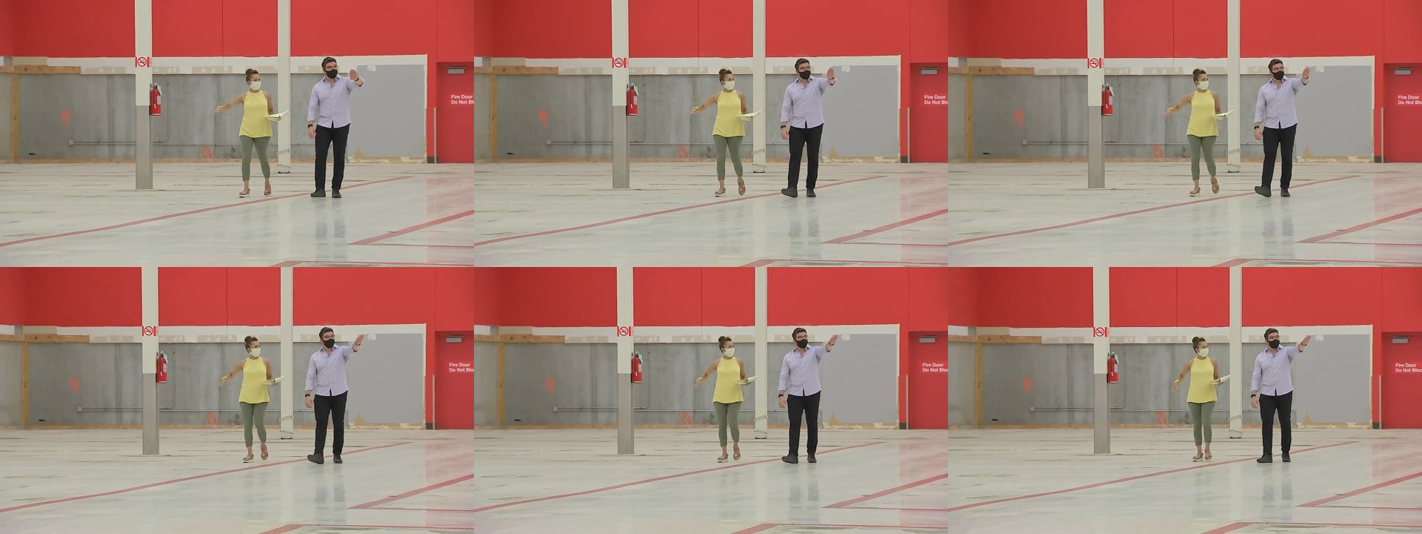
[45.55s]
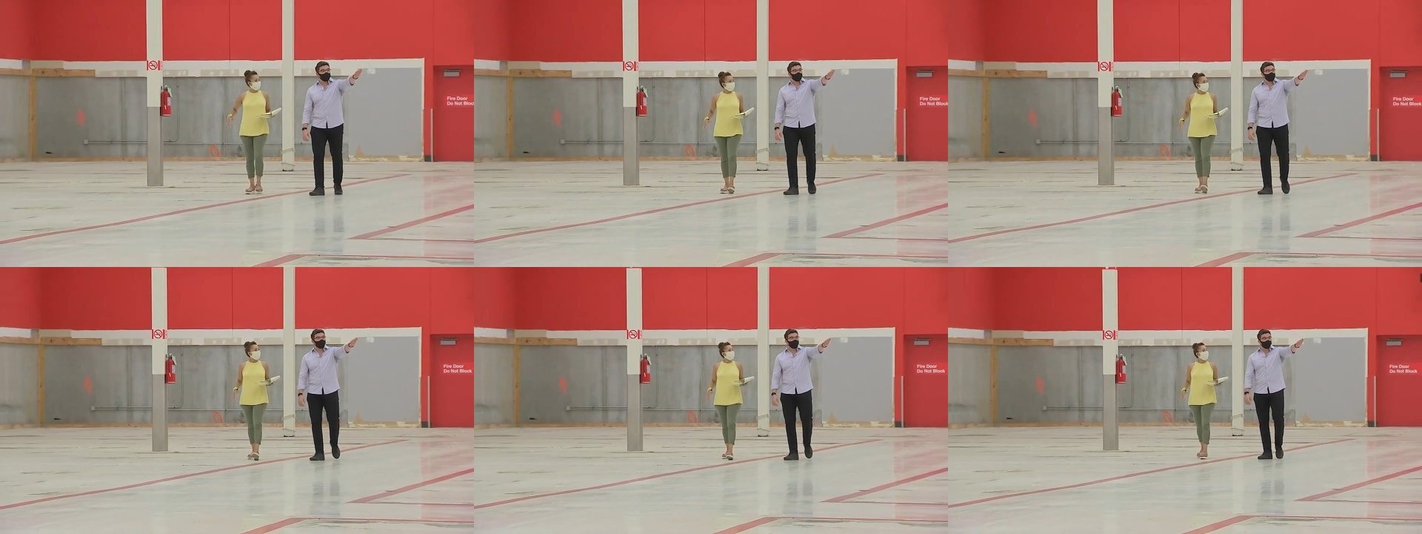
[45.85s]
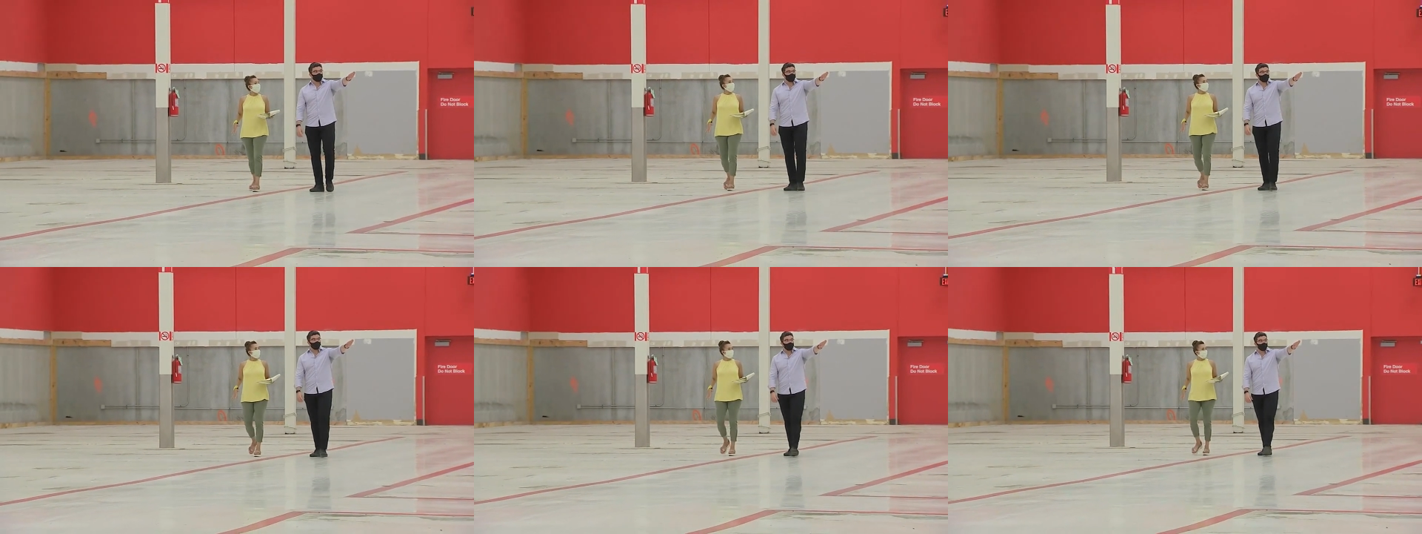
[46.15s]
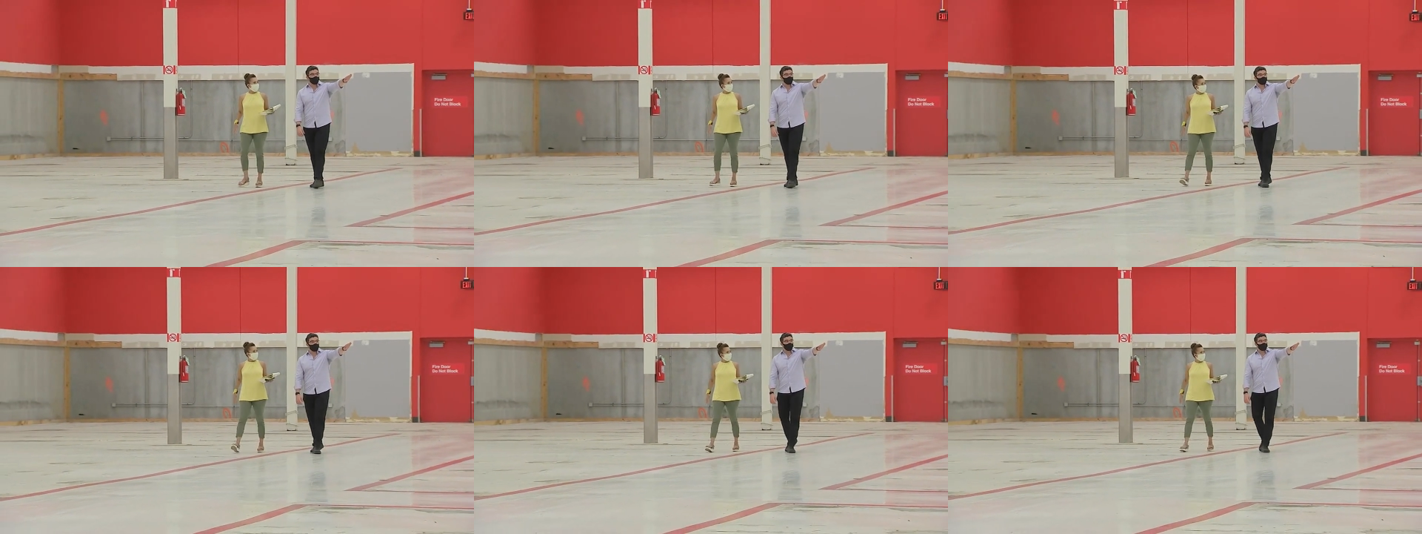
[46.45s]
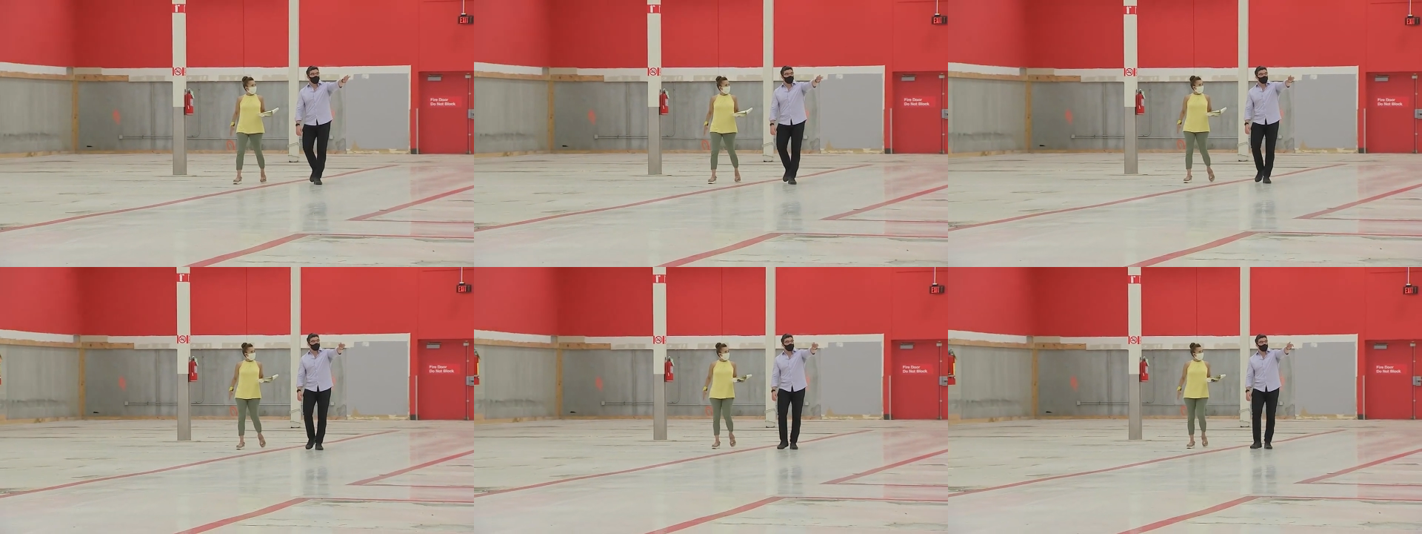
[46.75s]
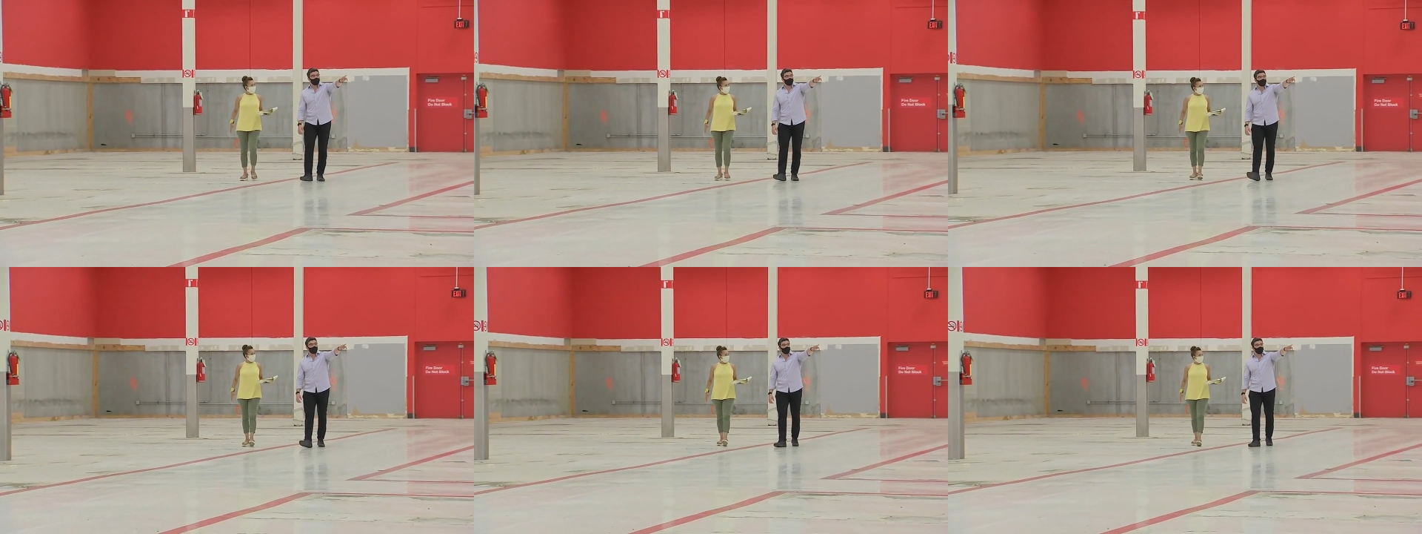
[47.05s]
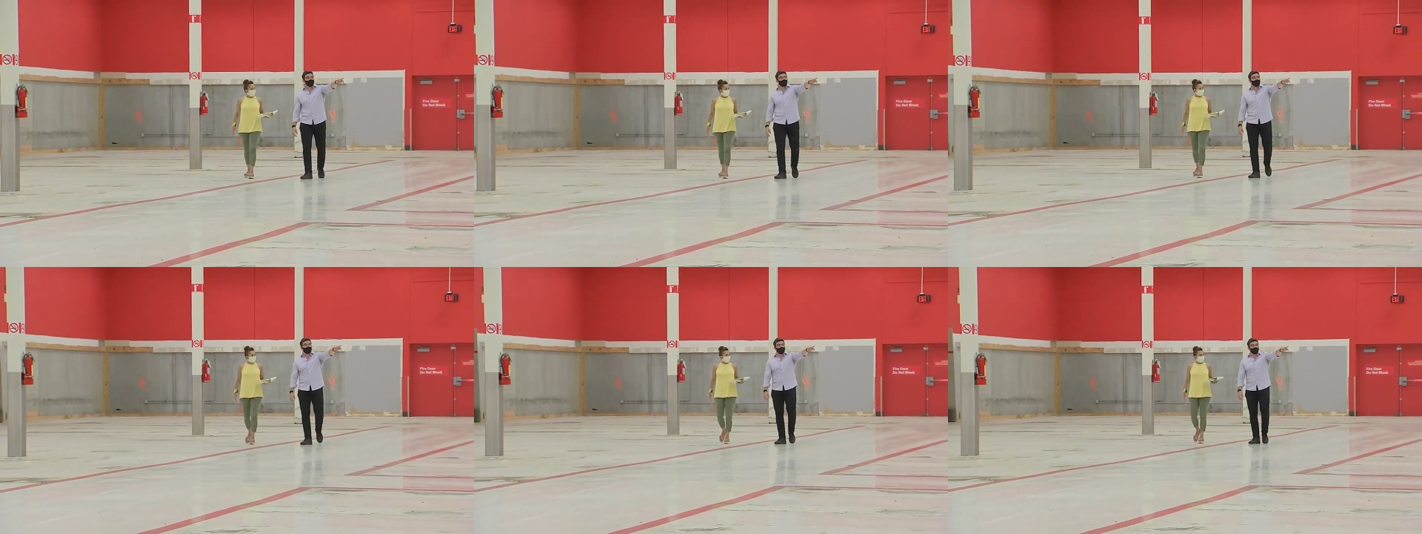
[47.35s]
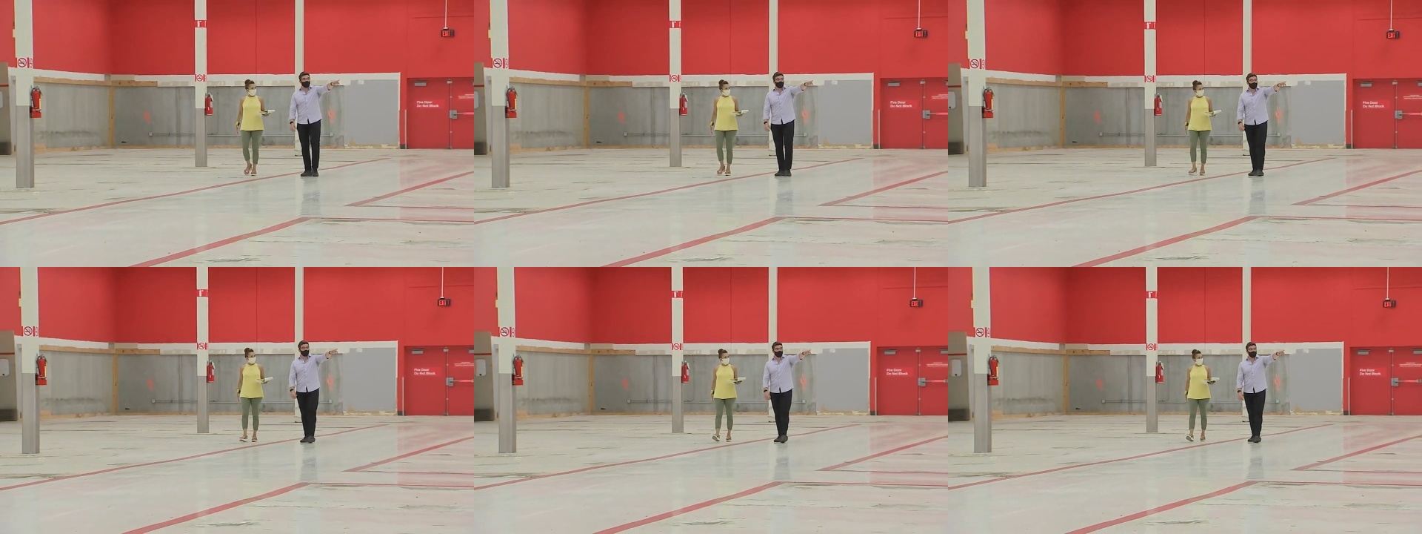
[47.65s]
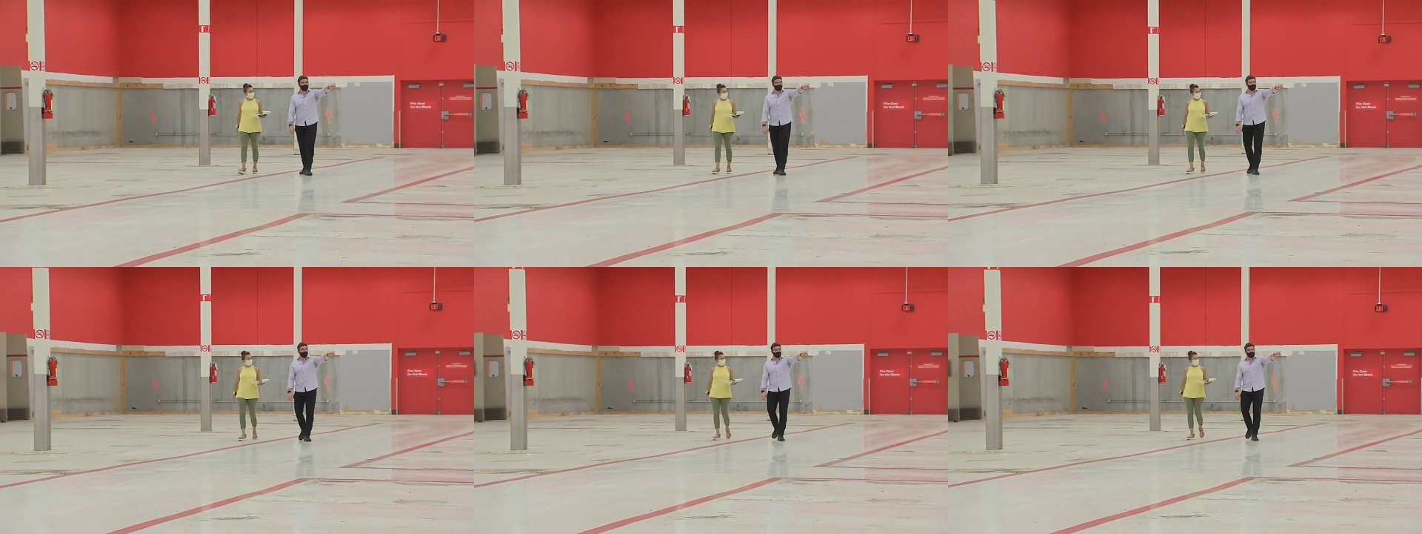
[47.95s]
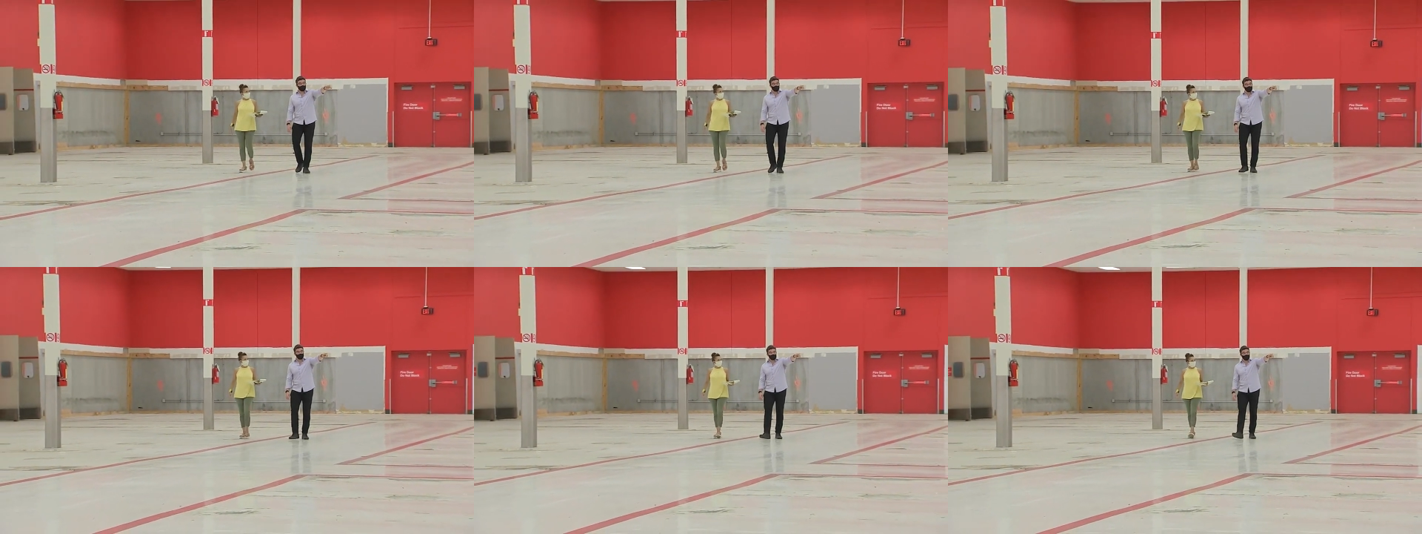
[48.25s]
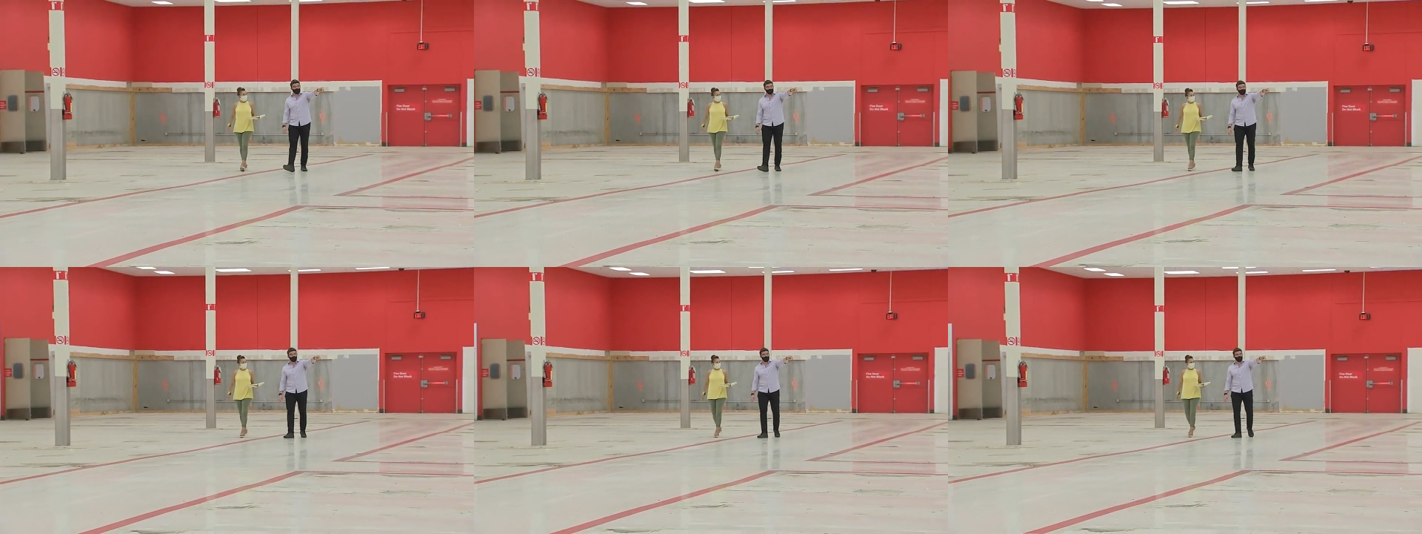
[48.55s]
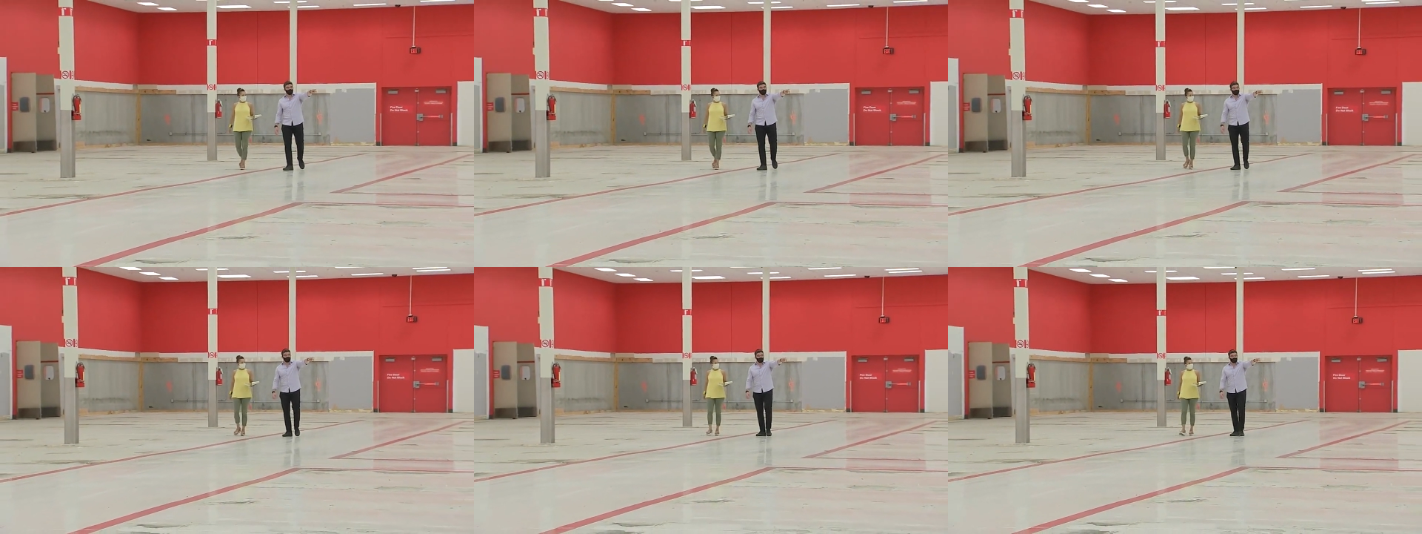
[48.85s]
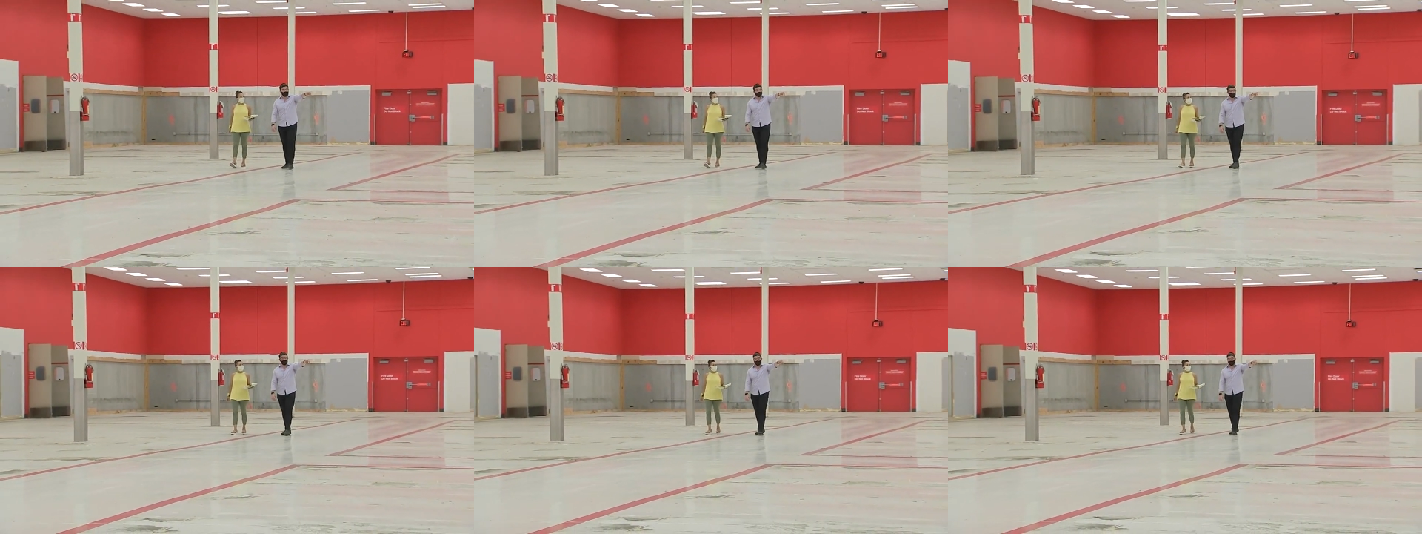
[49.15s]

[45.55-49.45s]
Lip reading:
Nobody's mouth can be seen.